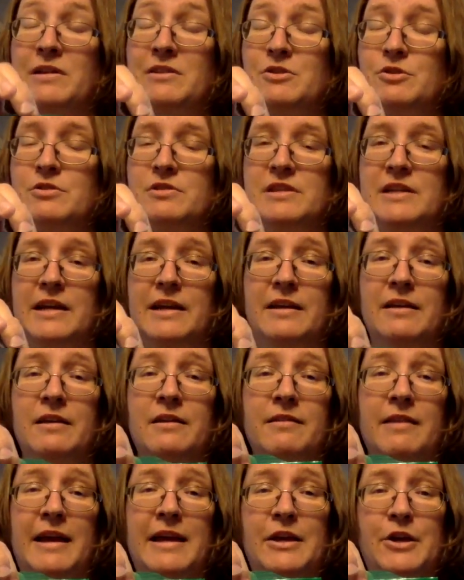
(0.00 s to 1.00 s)
to see,
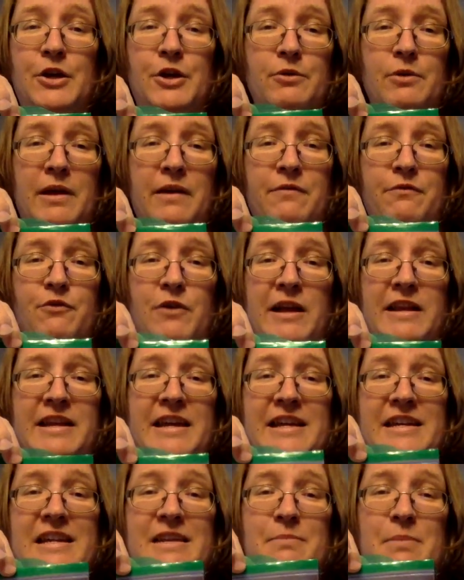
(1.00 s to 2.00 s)
like you, if red
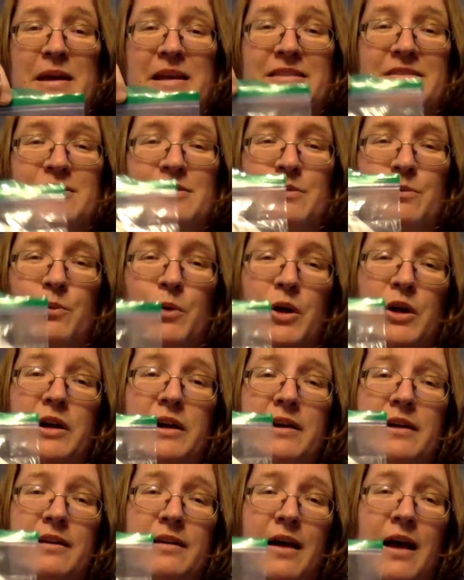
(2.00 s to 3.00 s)
kidney beans
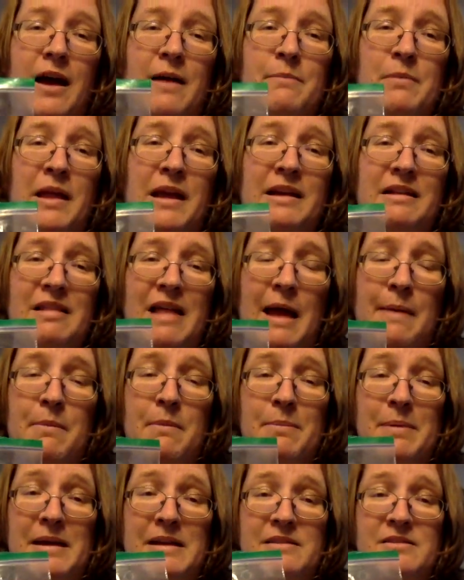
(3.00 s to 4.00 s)
work like
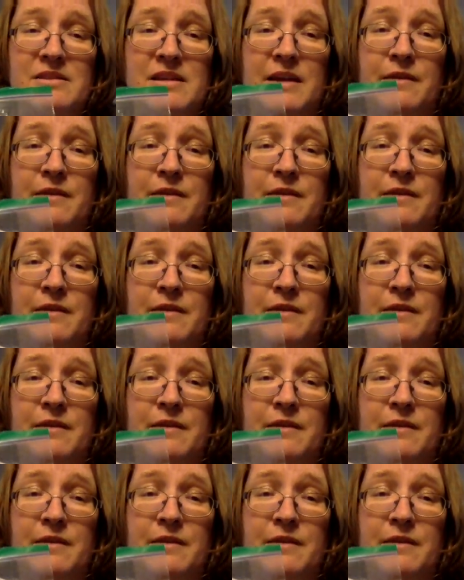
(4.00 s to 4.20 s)
lima beans.